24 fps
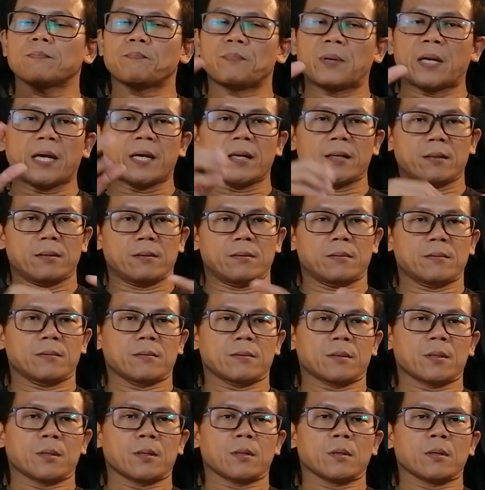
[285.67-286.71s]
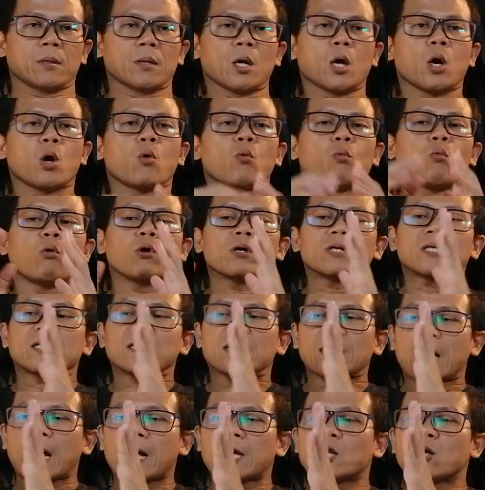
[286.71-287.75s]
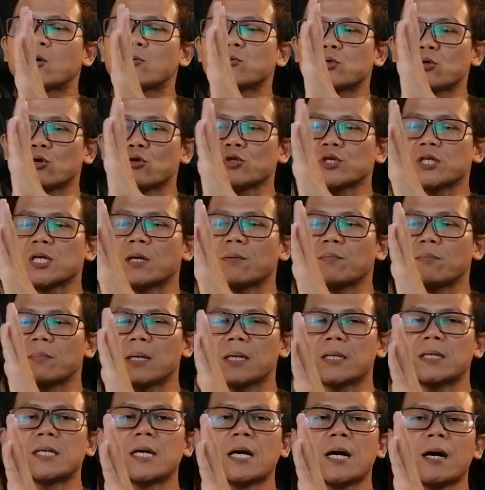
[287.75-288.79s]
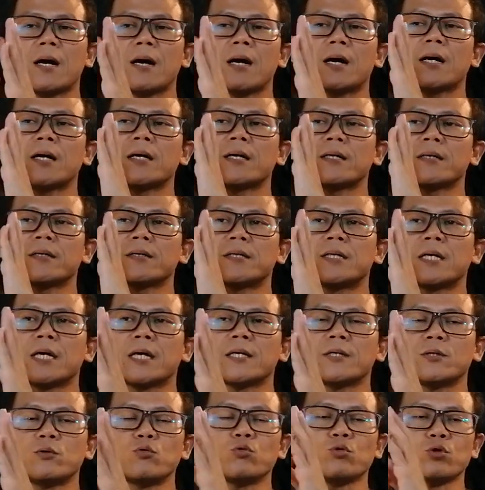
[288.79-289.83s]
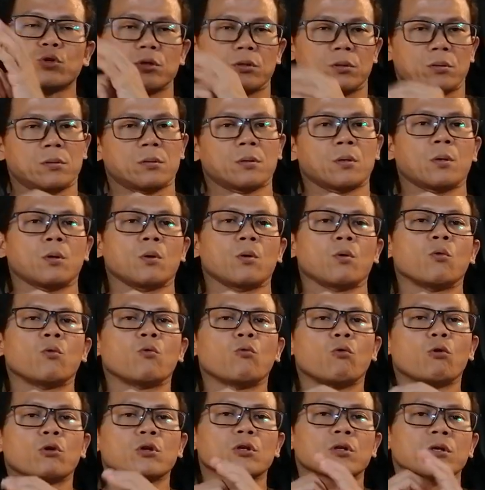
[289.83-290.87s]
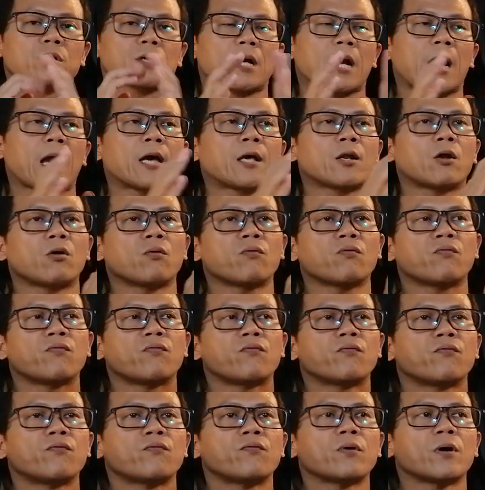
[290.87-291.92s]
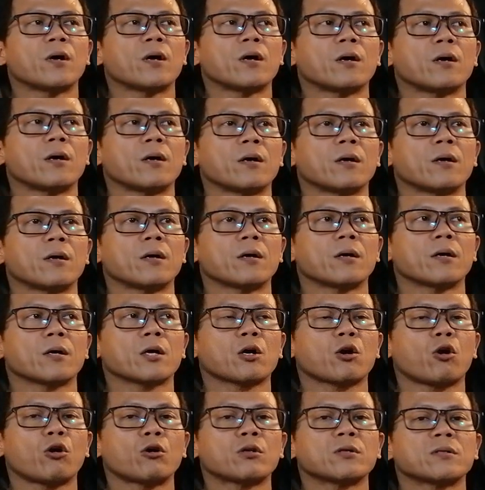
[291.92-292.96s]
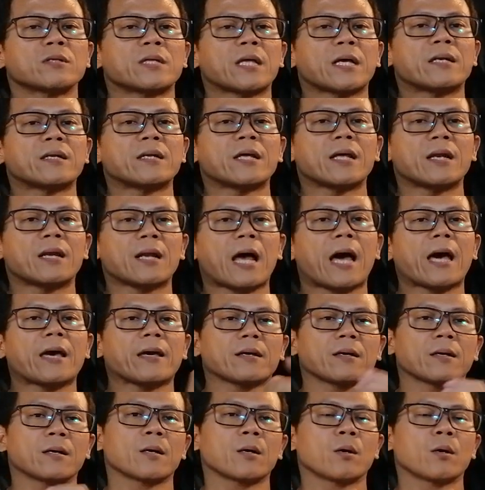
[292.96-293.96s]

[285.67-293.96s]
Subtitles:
play, what kind of social media they use, what kind of content they like,